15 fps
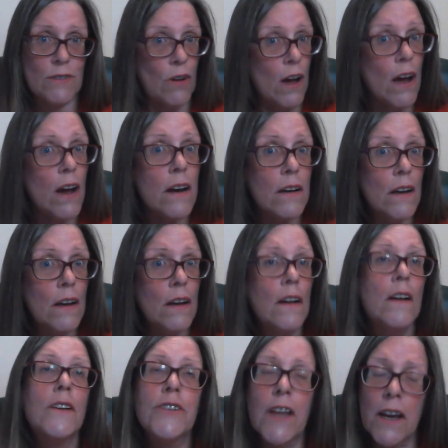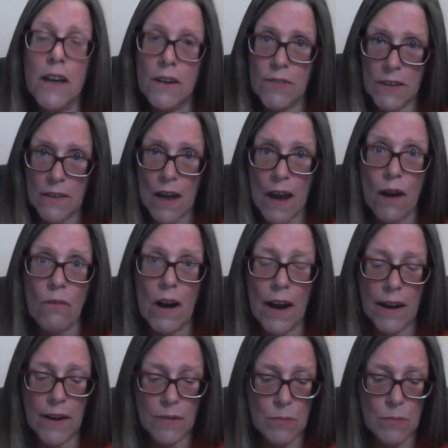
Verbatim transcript: right? So think of it that way.